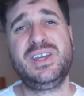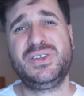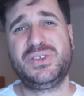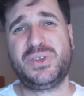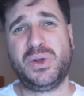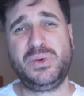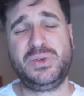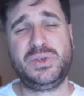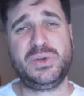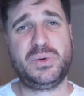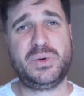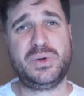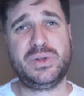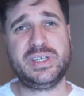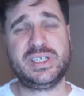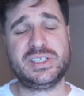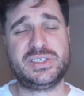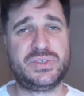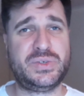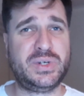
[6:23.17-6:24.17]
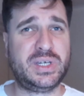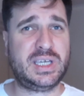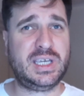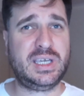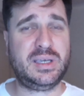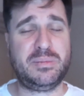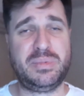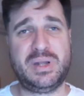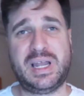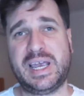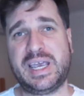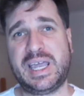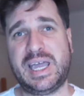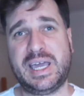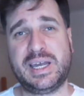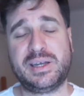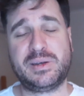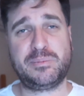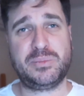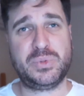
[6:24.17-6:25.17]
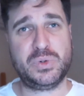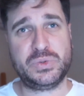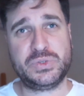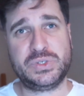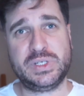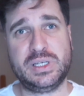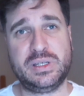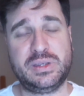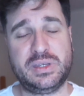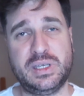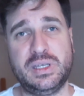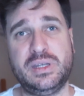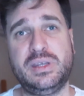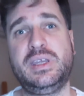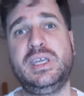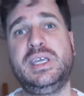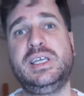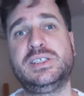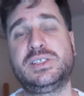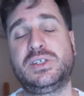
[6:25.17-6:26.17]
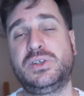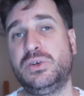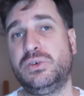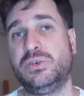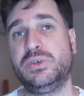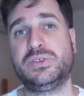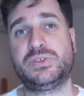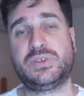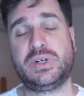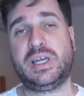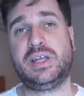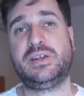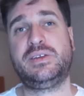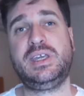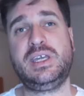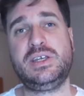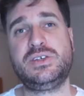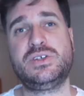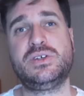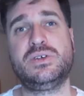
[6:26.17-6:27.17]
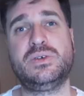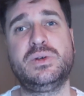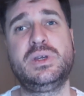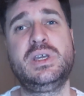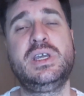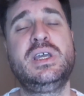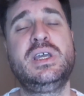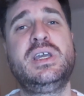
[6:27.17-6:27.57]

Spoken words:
Don't do all this tricky black hat bullshit that these gurus try and teach you.